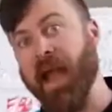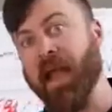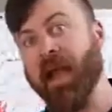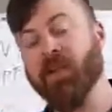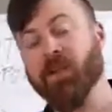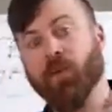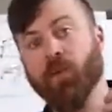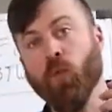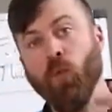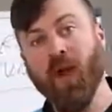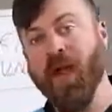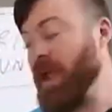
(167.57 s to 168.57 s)
And the
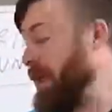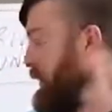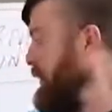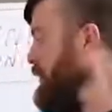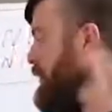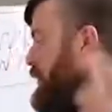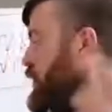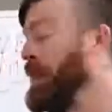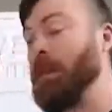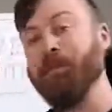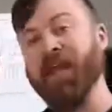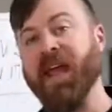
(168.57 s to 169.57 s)
way you
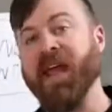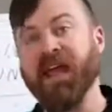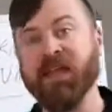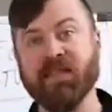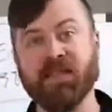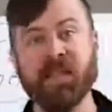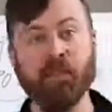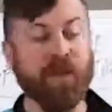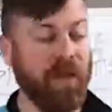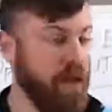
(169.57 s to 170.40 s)
get paid is simply